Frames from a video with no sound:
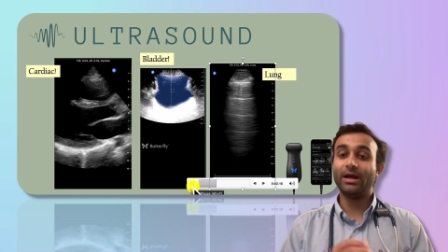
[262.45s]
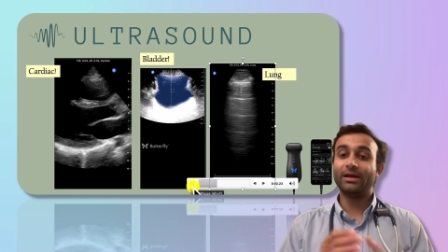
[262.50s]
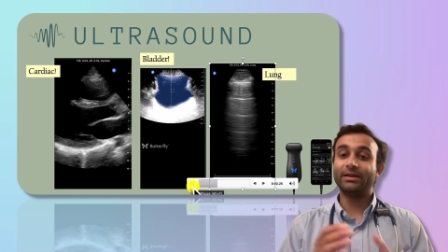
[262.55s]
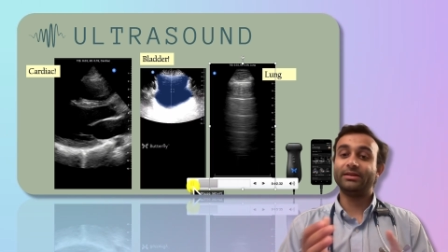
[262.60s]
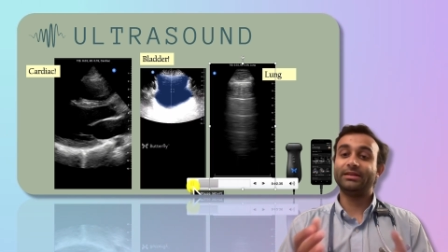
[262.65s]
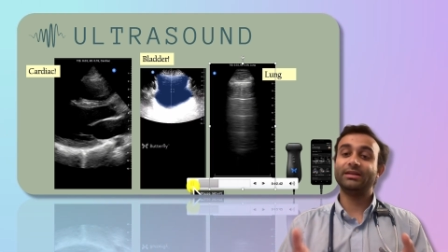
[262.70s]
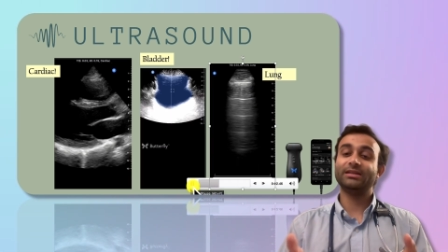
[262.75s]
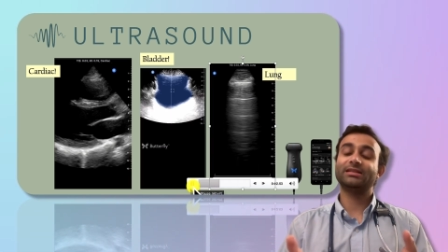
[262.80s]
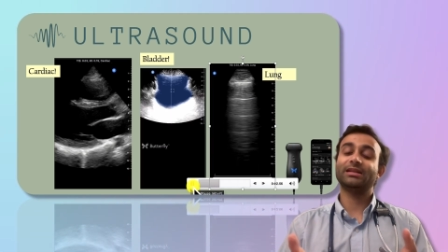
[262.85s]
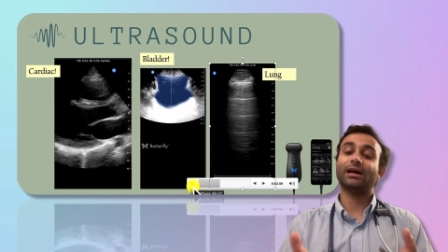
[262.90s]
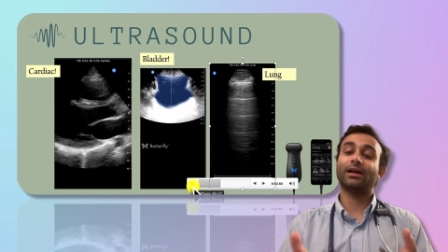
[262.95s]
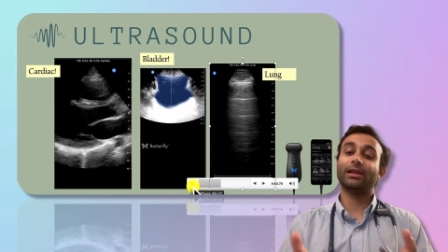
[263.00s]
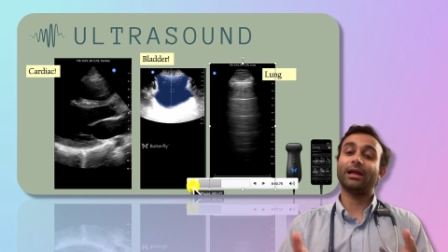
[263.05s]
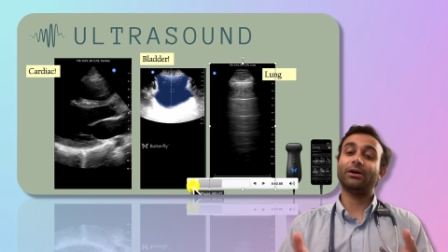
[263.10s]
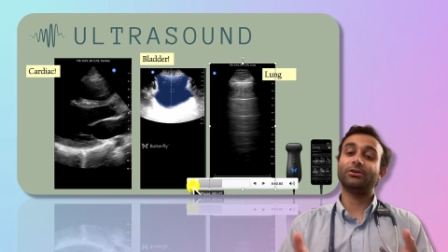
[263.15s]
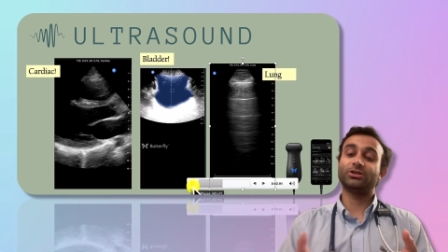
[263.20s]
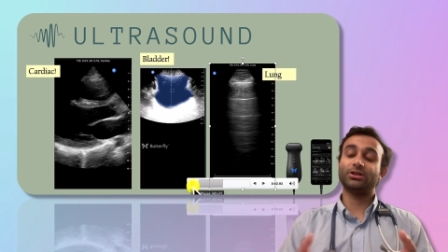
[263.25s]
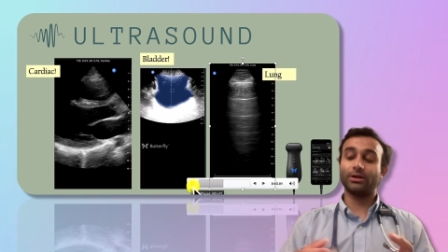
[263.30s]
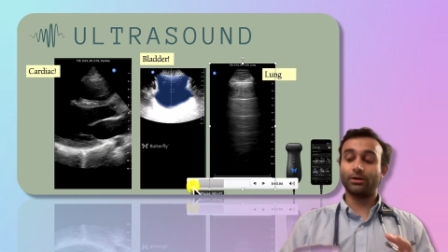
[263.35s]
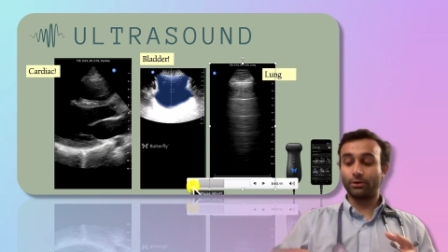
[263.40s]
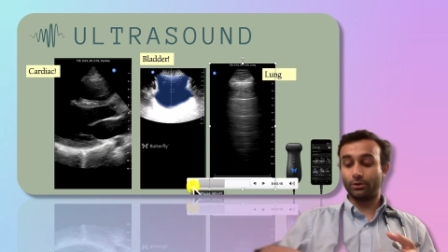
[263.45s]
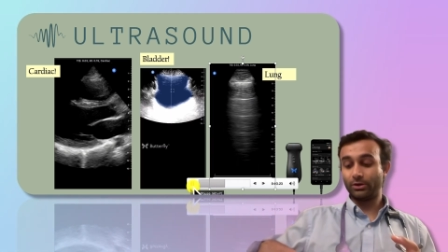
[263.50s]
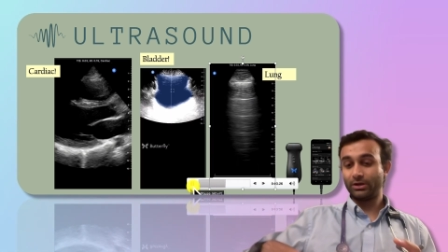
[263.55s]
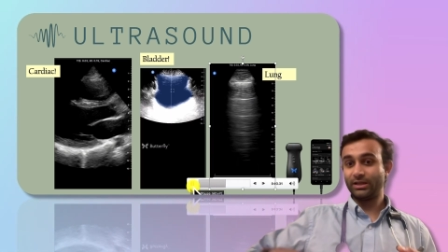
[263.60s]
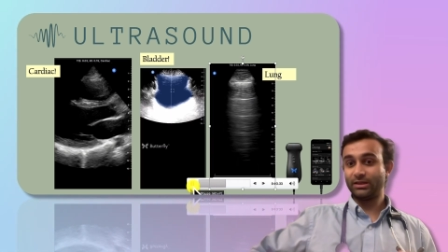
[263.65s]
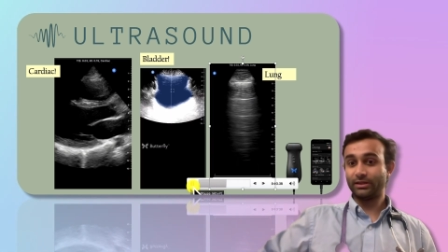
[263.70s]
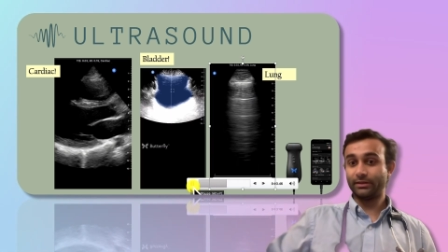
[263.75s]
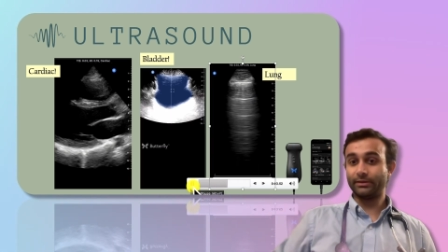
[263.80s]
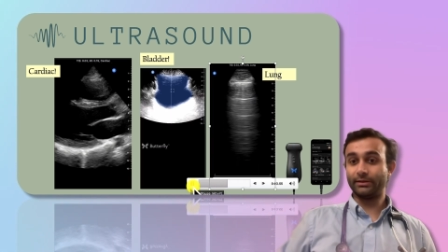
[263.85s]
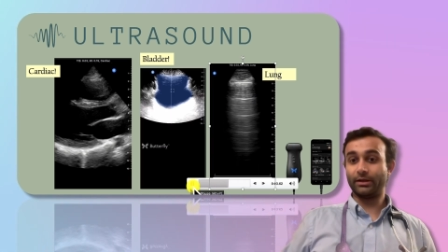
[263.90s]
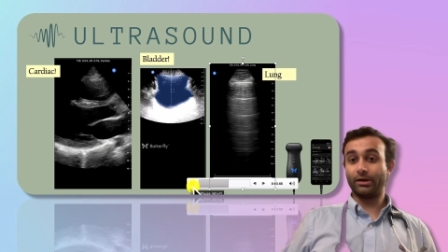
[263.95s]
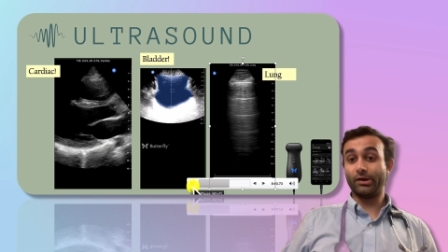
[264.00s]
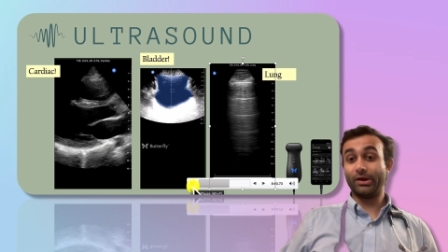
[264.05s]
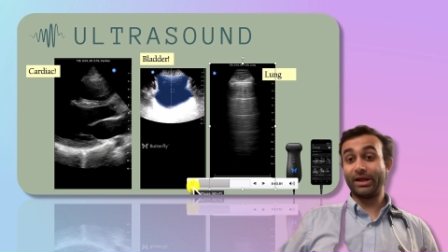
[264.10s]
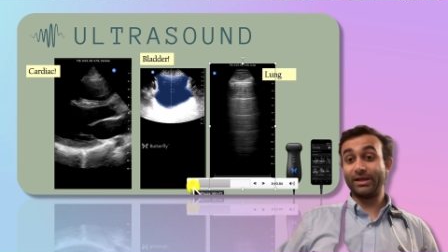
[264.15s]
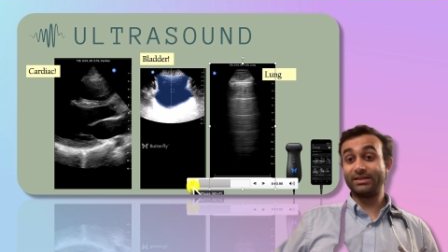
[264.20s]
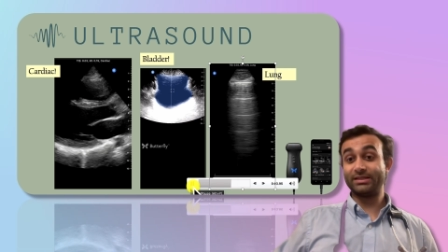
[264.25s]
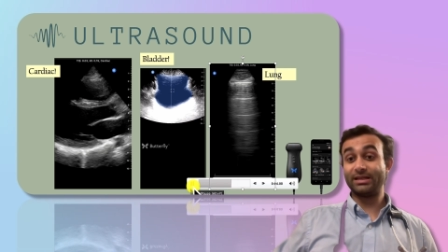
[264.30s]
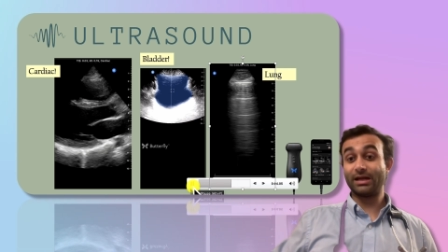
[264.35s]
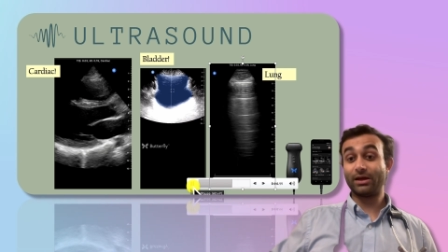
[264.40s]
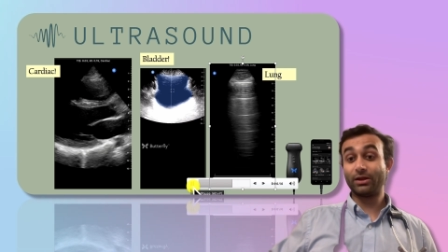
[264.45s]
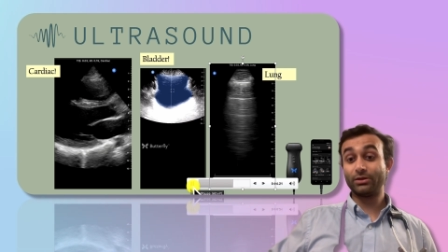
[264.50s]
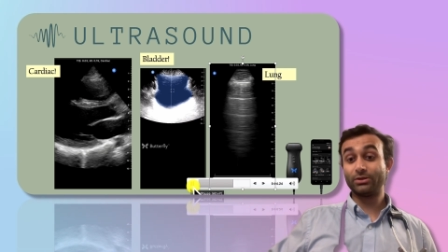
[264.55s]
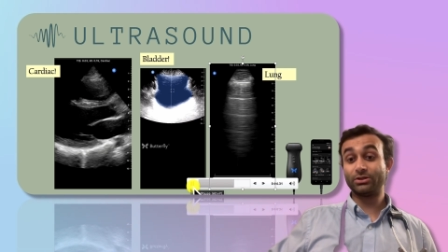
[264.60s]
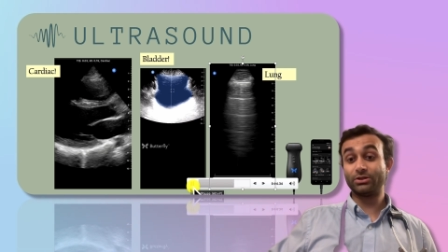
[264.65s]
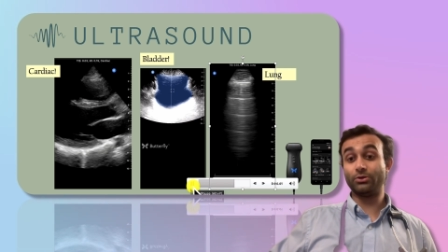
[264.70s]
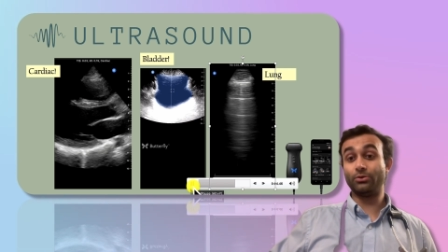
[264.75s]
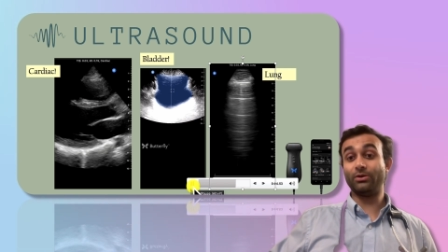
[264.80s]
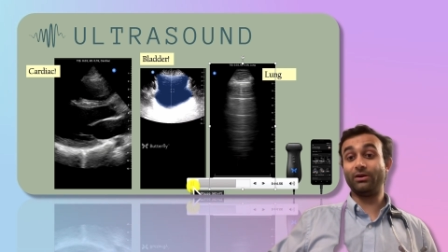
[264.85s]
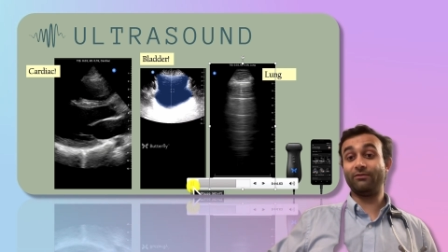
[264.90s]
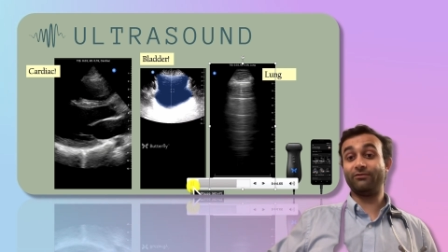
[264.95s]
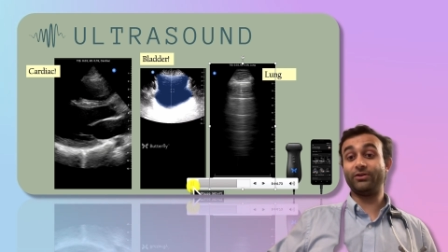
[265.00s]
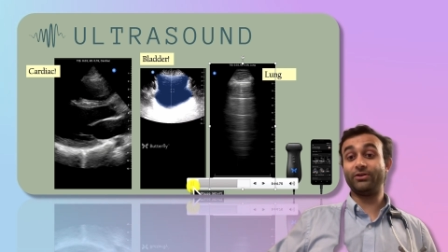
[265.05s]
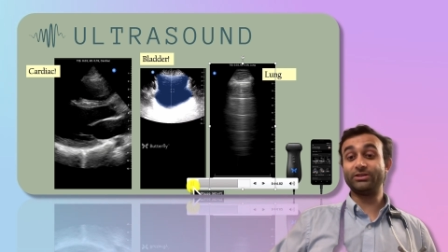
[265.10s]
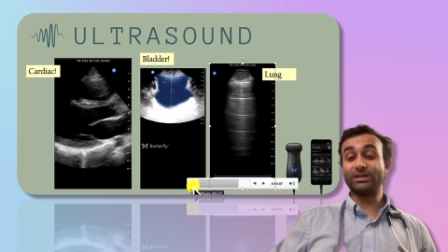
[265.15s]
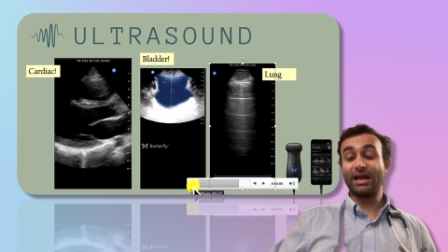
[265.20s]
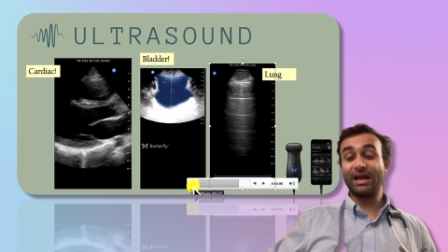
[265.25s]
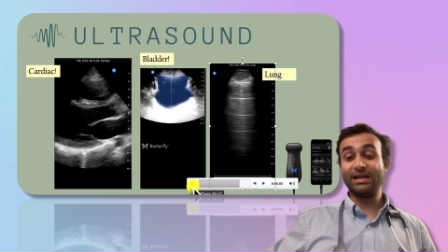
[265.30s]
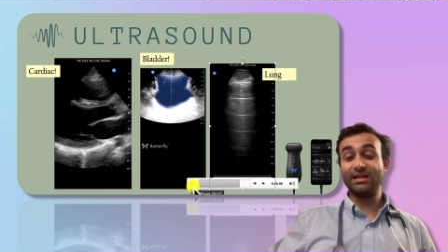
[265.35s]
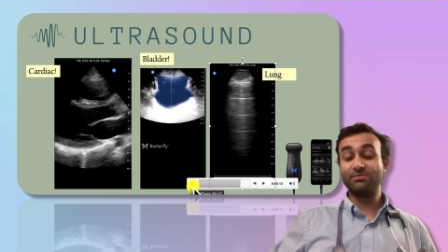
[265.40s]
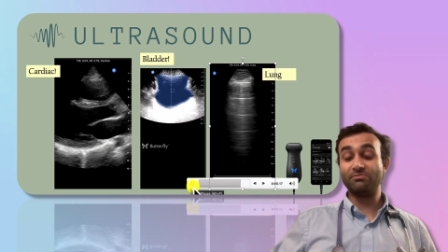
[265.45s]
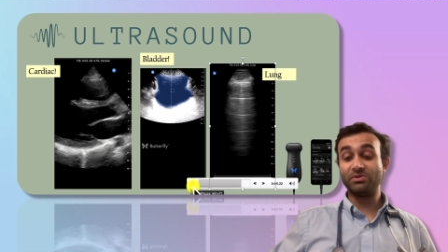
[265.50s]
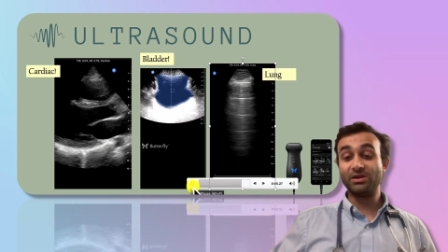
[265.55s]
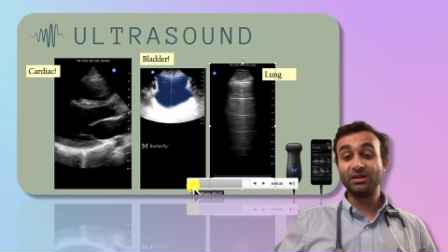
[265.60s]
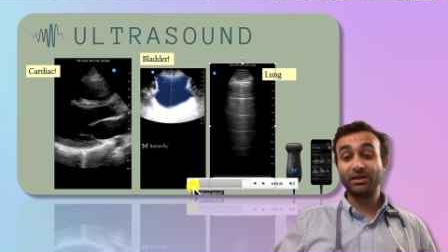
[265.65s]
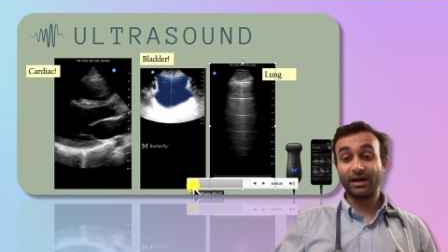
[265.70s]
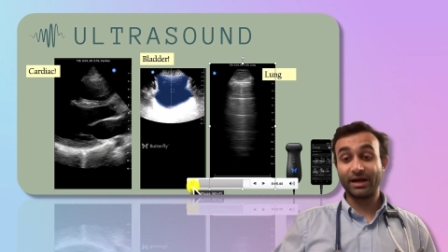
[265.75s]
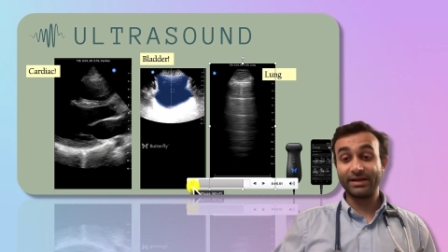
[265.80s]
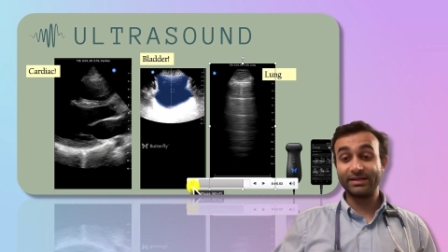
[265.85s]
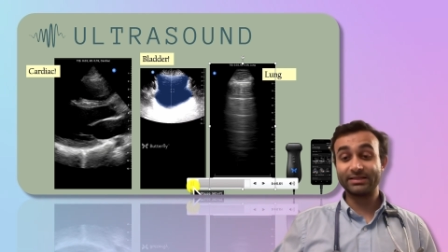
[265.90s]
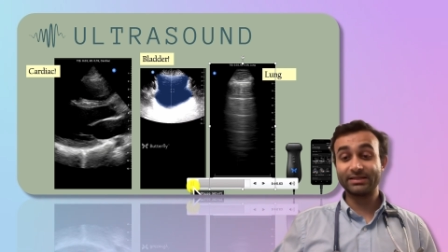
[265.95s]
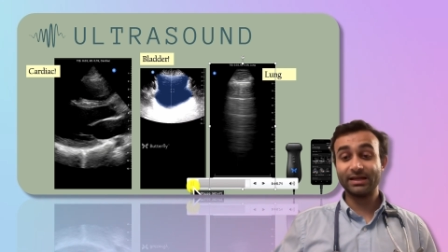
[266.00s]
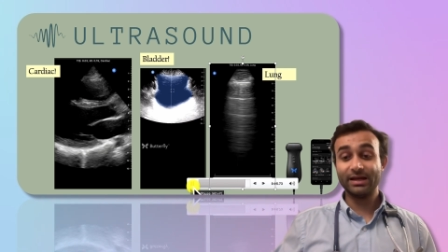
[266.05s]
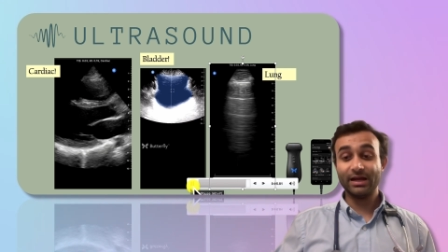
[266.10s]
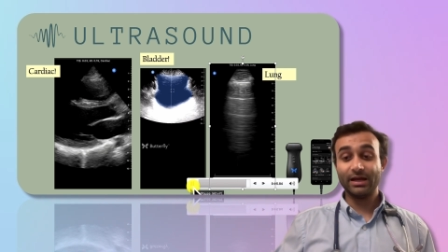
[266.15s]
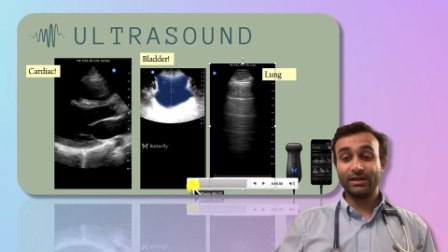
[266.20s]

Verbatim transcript: This allows you to look at the lung and tells you if there's any B-lines.